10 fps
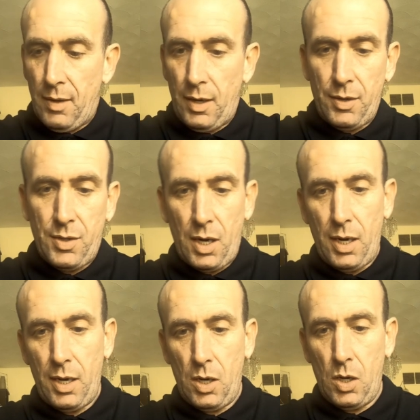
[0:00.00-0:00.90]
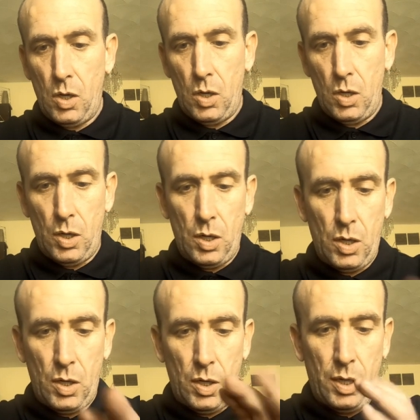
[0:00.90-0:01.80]
and you tie it on
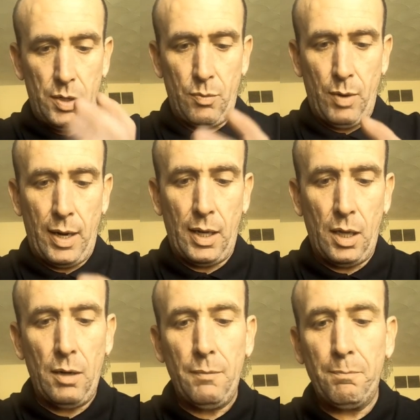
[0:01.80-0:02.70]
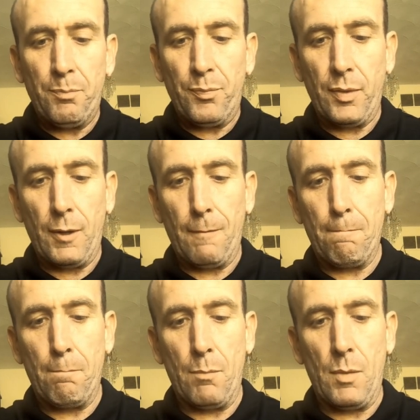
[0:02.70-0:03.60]
as regular.
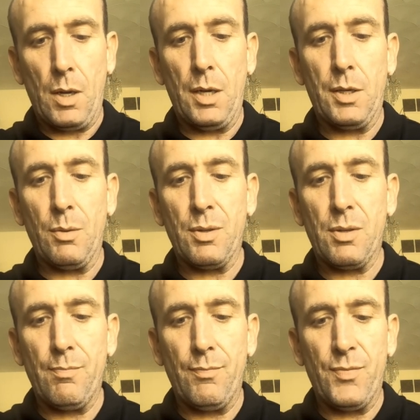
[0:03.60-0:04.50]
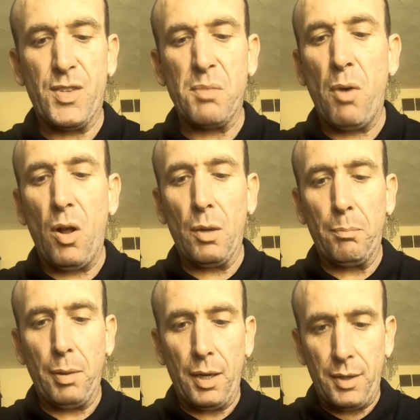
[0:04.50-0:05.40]
I do a smaller
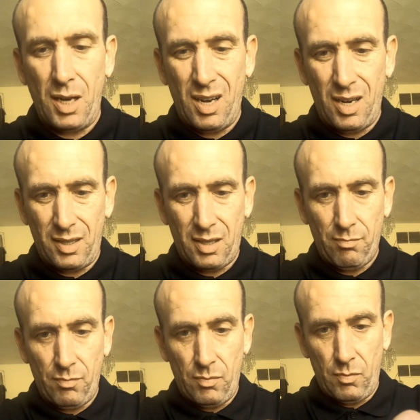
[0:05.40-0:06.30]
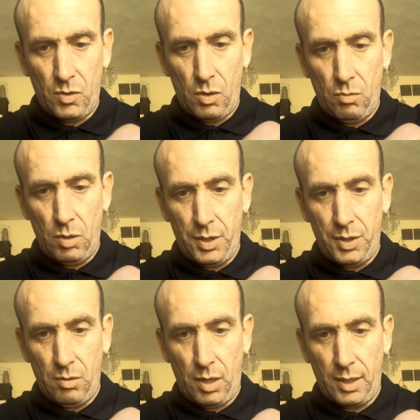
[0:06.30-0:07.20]
blood knot. I don't really
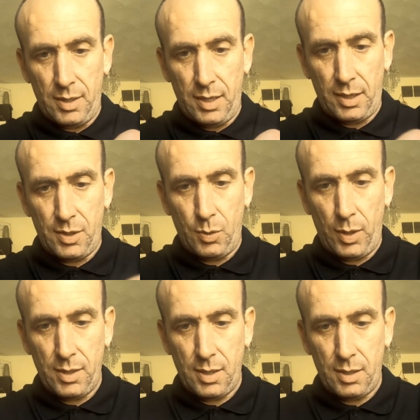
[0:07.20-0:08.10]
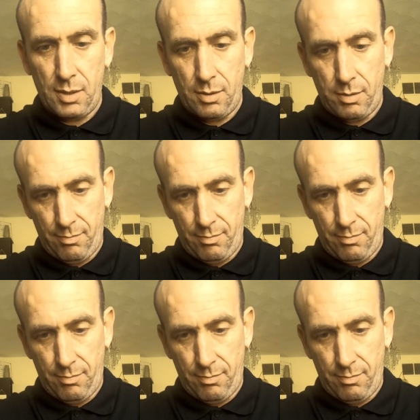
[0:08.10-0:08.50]
do like six twists. It's